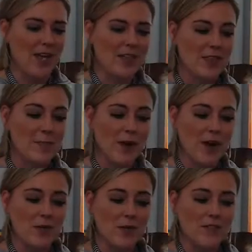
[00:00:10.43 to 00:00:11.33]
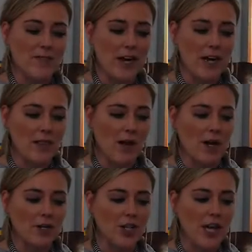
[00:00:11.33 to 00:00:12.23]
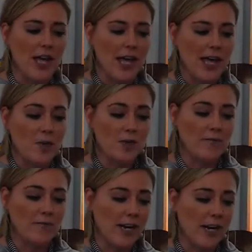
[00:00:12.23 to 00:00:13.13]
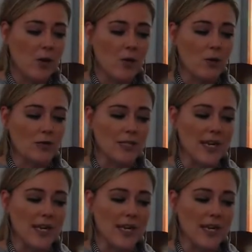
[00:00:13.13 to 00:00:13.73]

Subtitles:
The barn was very large. It was very old.